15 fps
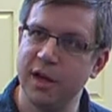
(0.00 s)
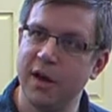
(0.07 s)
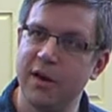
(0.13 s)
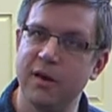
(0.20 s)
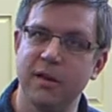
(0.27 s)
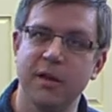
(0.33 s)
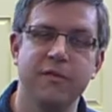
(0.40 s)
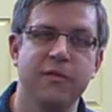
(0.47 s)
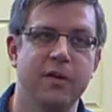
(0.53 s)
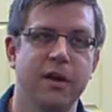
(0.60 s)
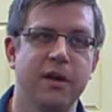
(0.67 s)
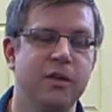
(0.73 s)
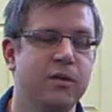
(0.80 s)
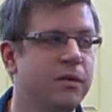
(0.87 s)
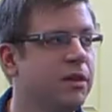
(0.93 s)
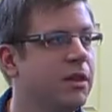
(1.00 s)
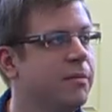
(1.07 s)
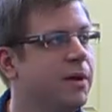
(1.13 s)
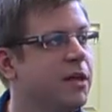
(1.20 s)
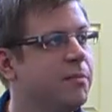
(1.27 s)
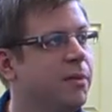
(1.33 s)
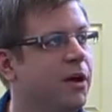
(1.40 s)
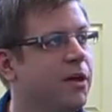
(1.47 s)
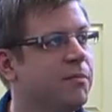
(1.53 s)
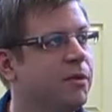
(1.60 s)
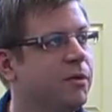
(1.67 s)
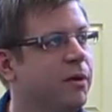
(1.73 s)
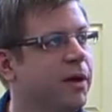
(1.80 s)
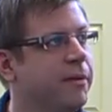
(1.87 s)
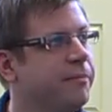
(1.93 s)
how to deliver it and do it in the best
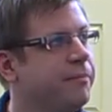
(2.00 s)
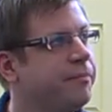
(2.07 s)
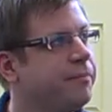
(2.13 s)
possible way.